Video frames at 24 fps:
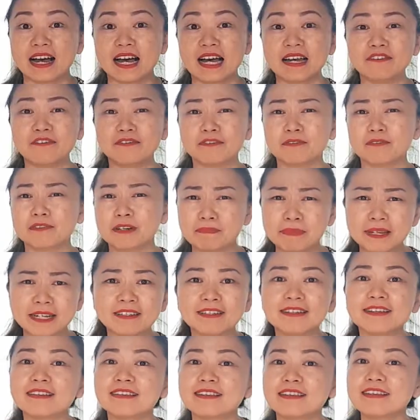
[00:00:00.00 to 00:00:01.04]
I've
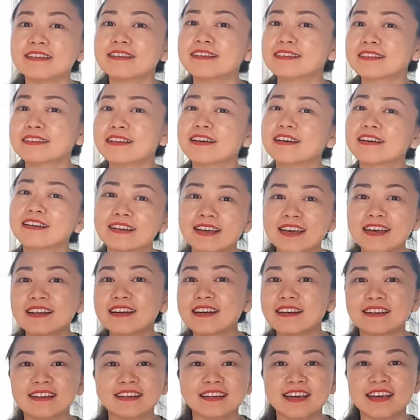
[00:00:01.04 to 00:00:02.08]
repeated this again
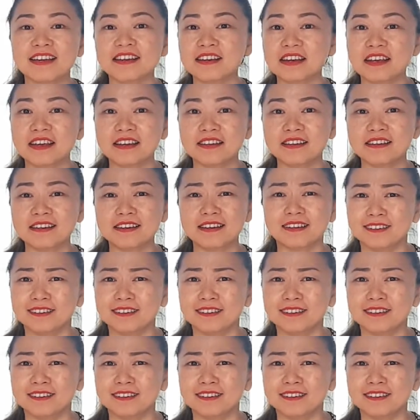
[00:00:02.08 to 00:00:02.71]
and again in